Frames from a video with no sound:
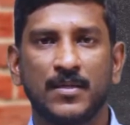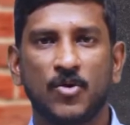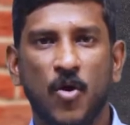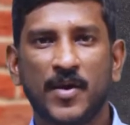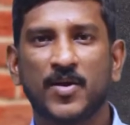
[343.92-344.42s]

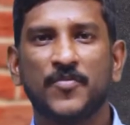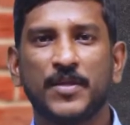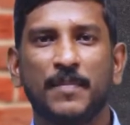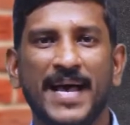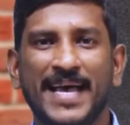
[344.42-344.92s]
The owner of
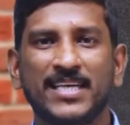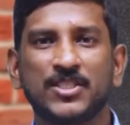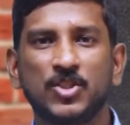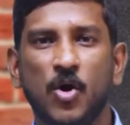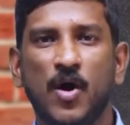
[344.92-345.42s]
the
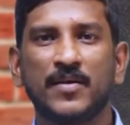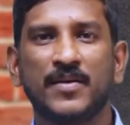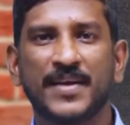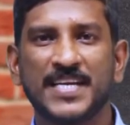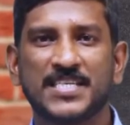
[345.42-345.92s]
bank,
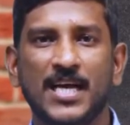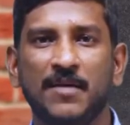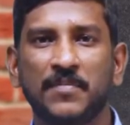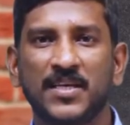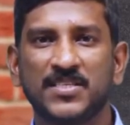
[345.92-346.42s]
John
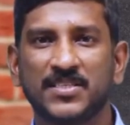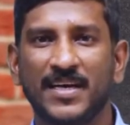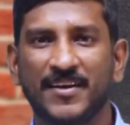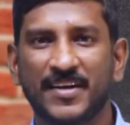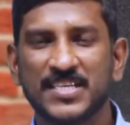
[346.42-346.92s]
Gresham, is
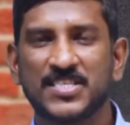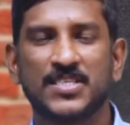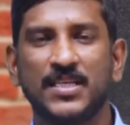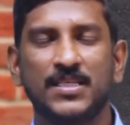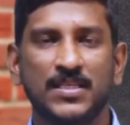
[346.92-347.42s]

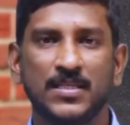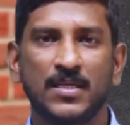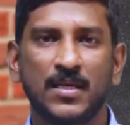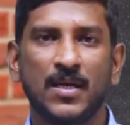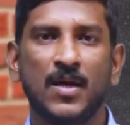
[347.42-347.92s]
arrested
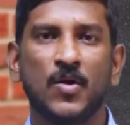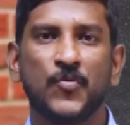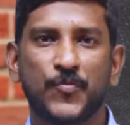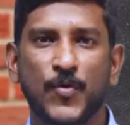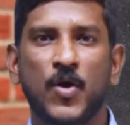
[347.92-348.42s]

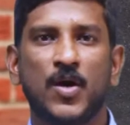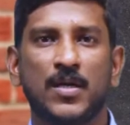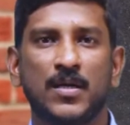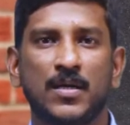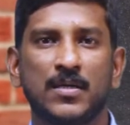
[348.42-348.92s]

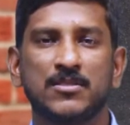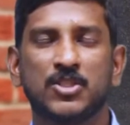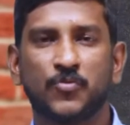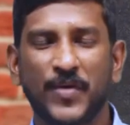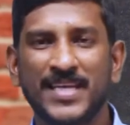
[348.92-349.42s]
for
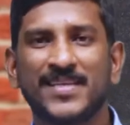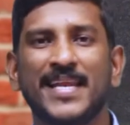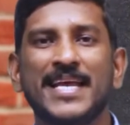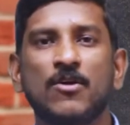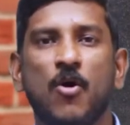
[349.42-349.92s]

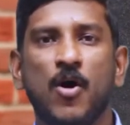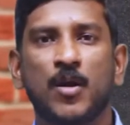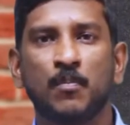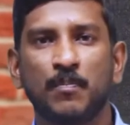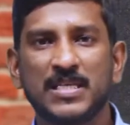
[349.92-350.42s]
swindling
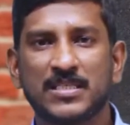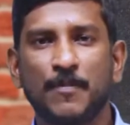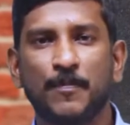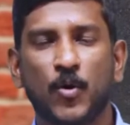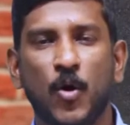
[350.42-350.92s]
or
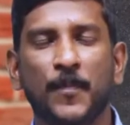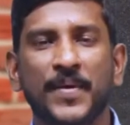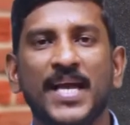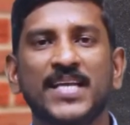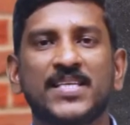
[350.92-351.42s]

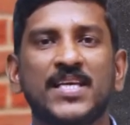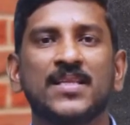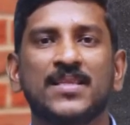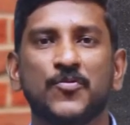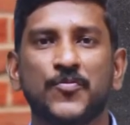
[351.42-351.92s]

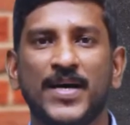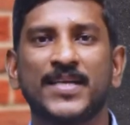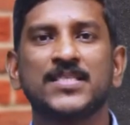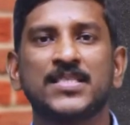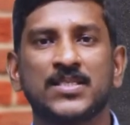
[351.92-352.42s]
misappropriating the
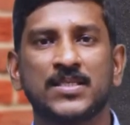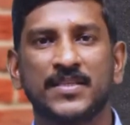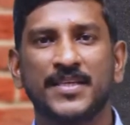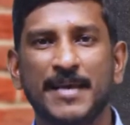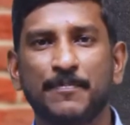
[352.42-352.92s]
funds,
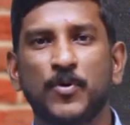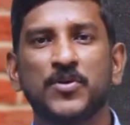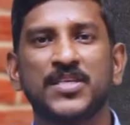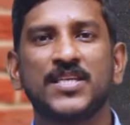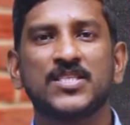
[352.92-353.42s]
the
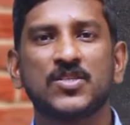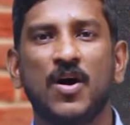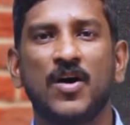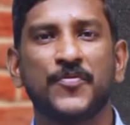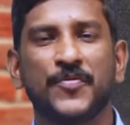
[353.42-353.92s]
deposits
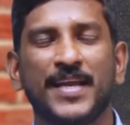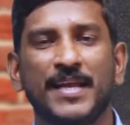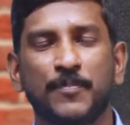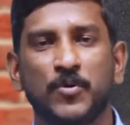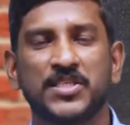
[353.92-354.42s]
of the
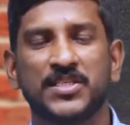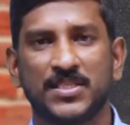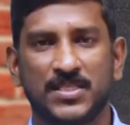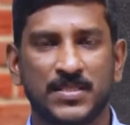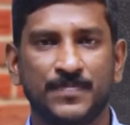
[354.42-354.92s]

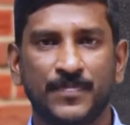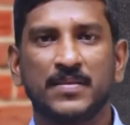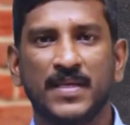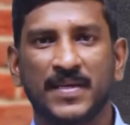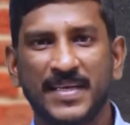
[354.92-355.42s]
depositors.
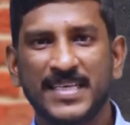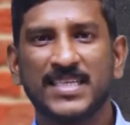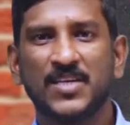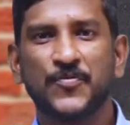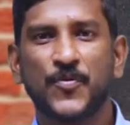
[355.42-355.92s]
The
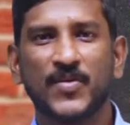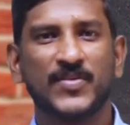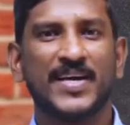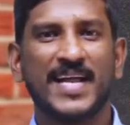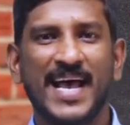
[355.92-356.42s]
reason for
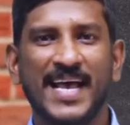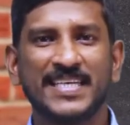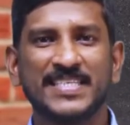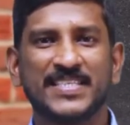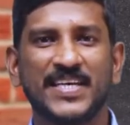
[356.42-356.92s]
their
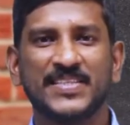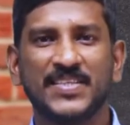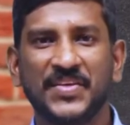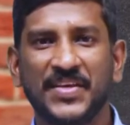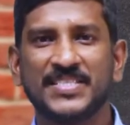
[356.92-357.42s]

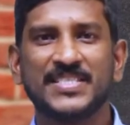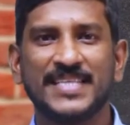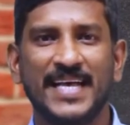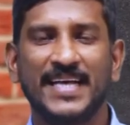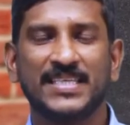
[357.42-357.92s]
anxiety is
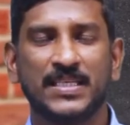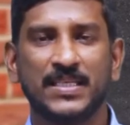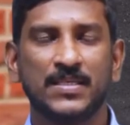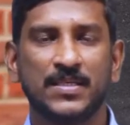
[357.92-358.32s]
that